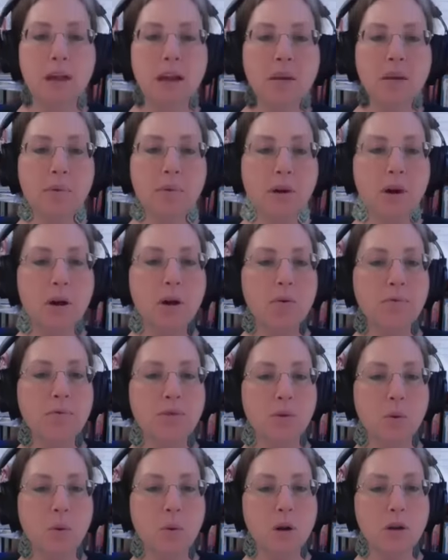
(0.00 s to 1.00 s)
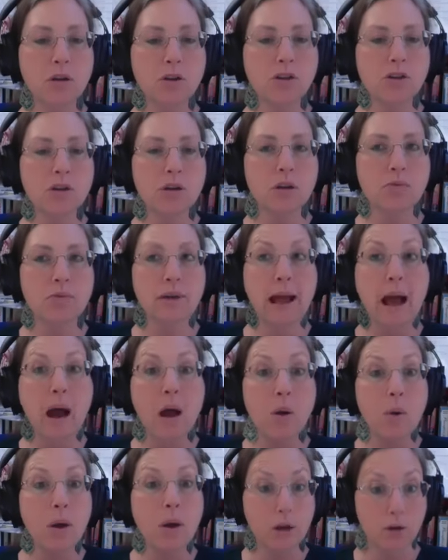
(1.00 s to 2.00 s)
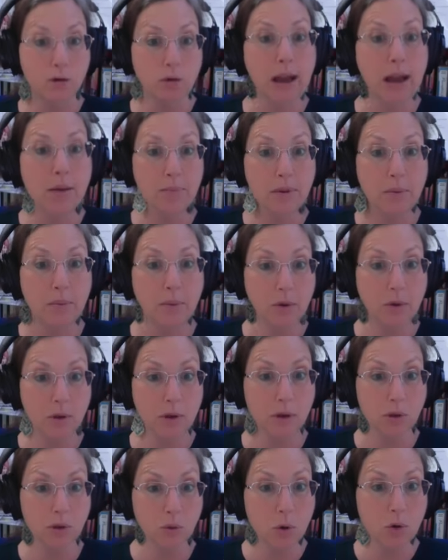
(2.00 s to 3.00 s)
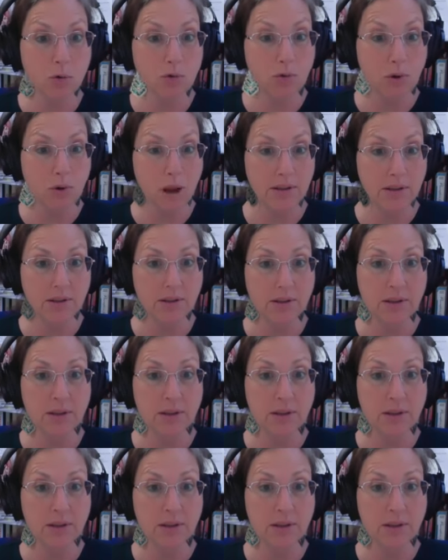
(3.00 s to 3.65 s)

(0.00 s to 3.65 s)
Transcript: it becomes a question of, how do I attract people to the storefront?